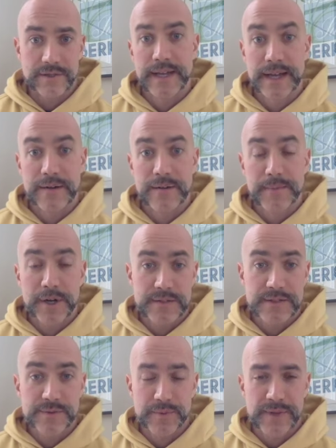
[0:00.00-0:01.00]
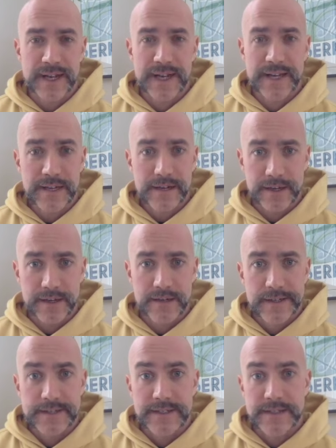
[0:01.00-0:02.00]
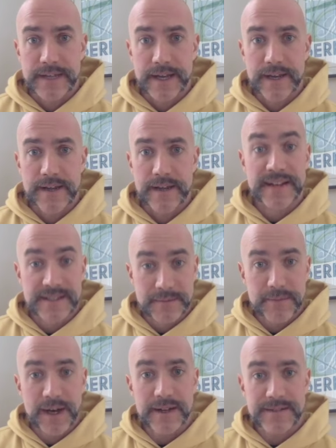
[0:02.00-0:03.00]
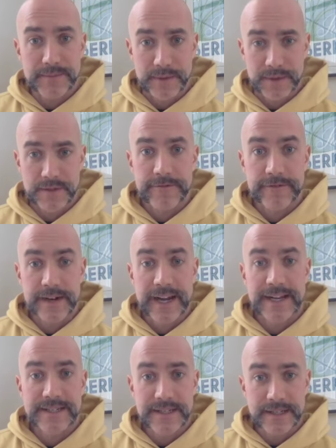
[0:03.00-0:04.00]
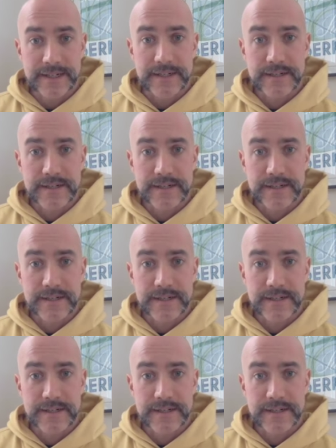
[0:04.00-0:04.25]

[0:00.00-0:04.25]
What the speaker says: Now, Berkeley's reply here is to say that it's impossible for an idea